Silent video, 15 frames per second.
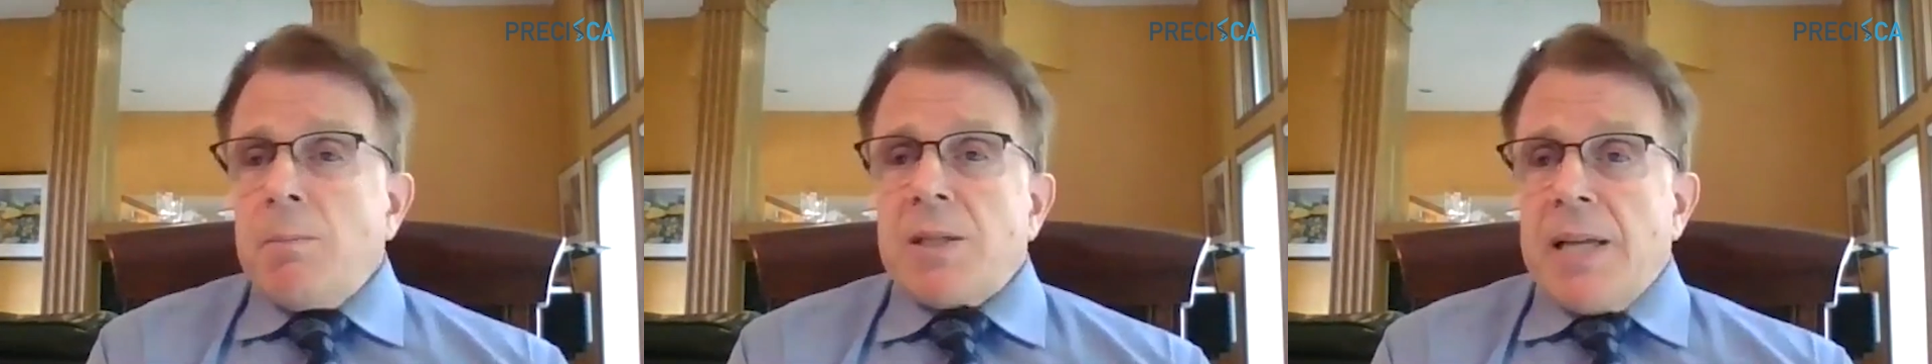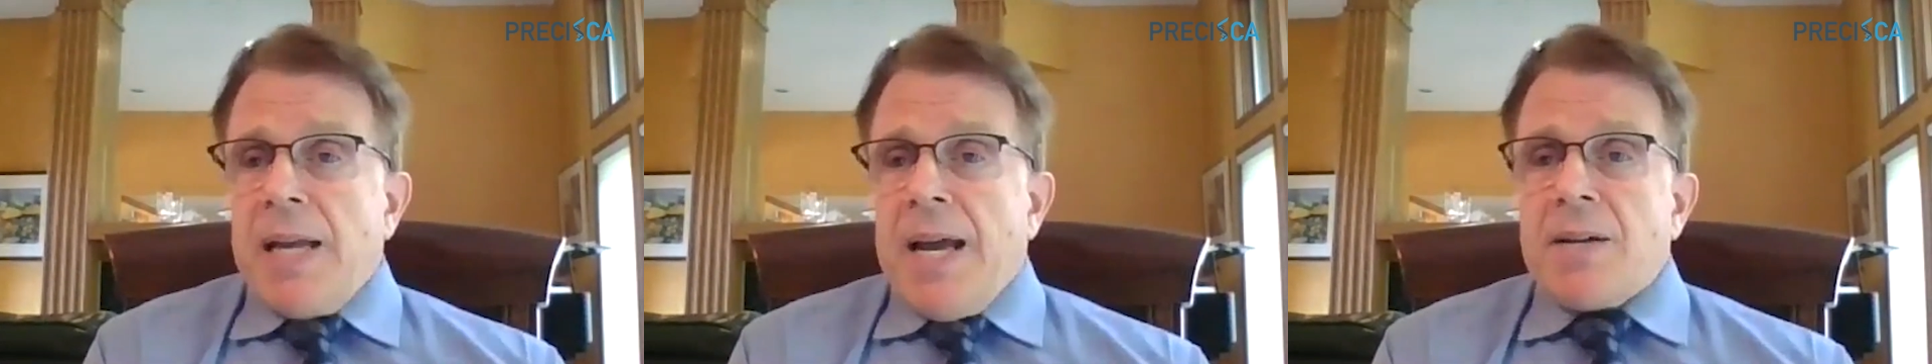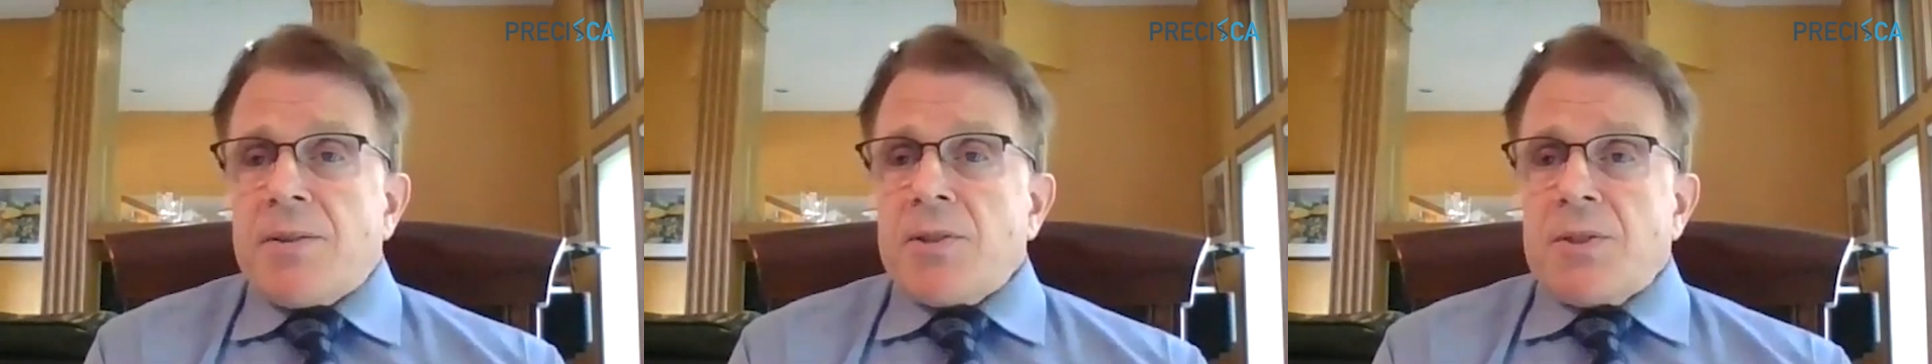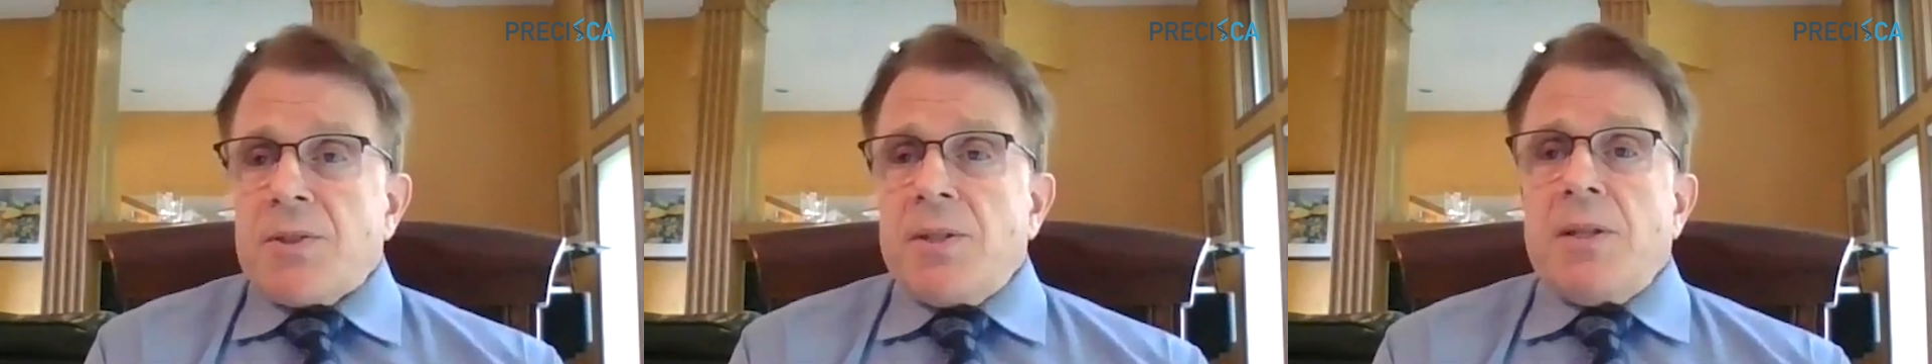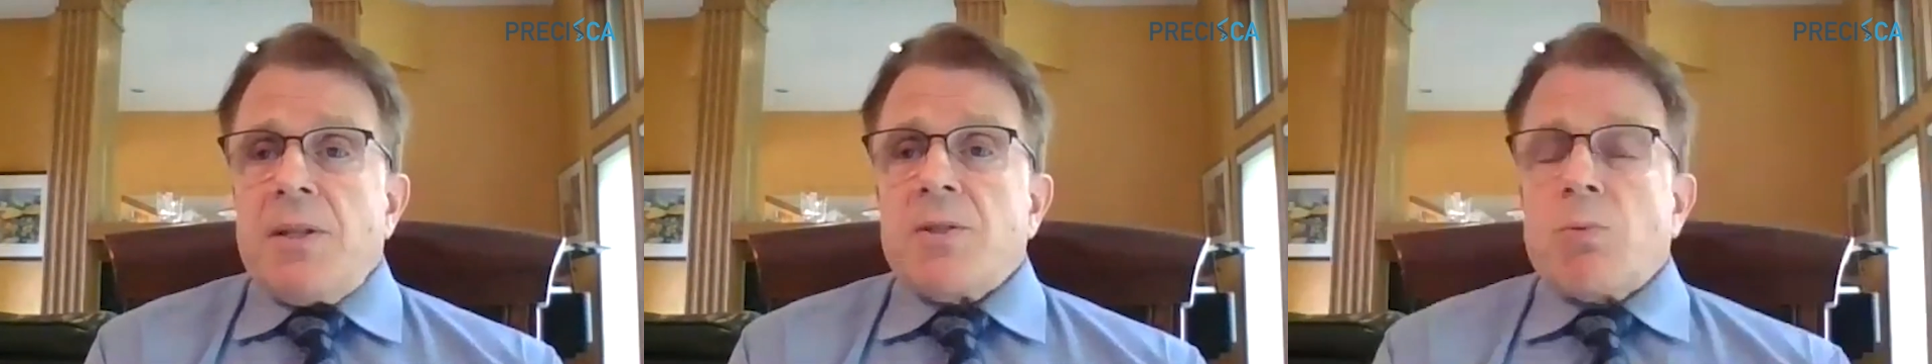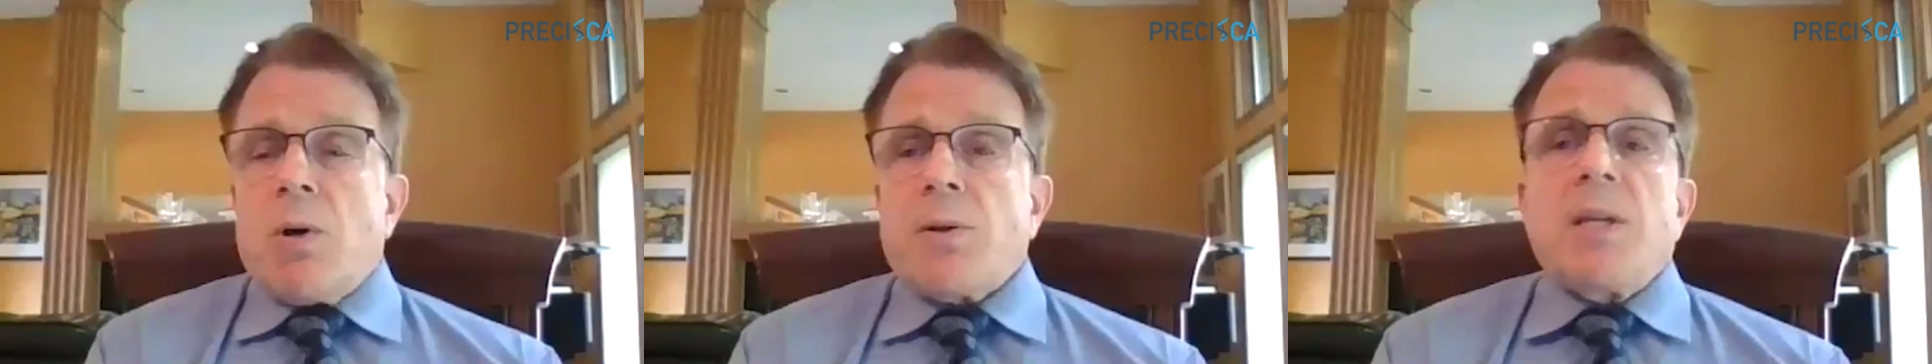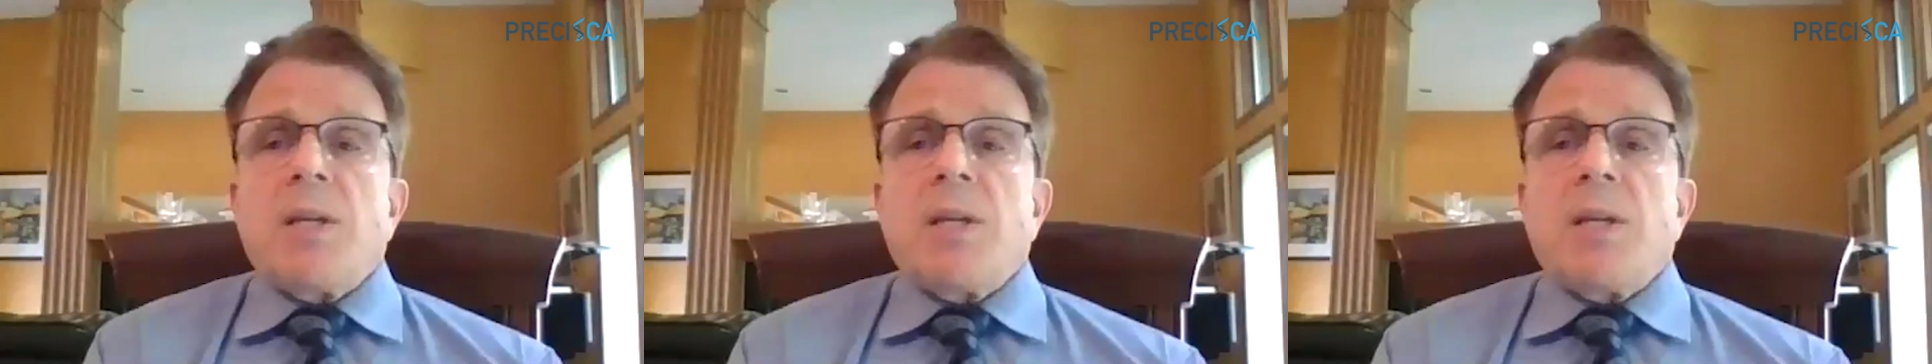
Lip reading: metastases, while